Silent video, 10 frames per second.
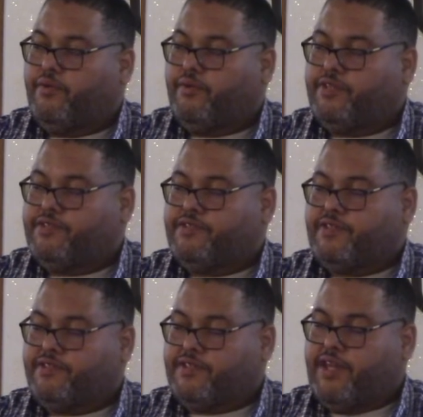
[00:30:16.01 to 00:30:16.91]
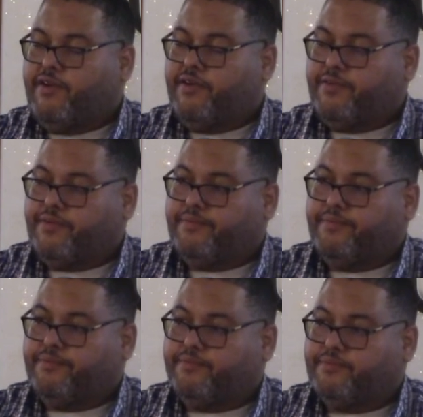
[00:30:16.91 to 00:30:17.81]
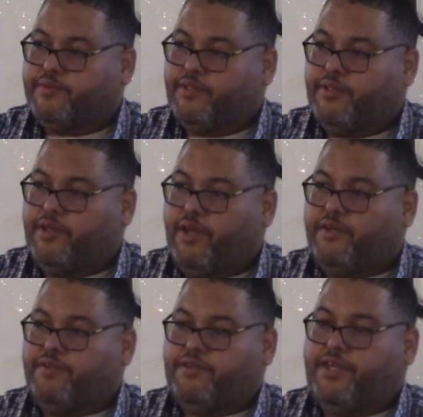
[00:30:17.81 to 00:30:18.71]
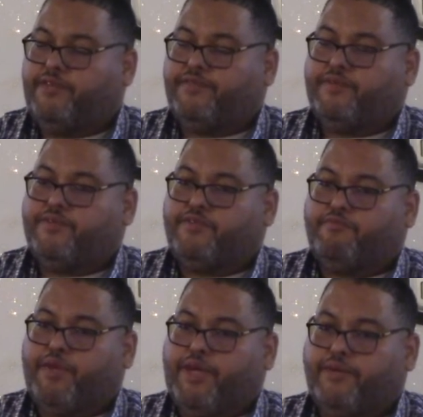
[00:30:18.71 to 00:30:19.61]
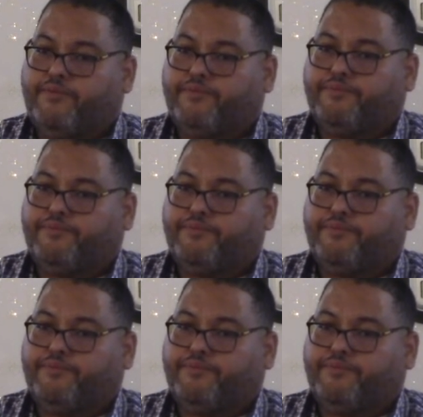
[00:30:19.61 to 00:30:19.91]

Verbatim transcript: This is Ashtoreth under the influence of Baal.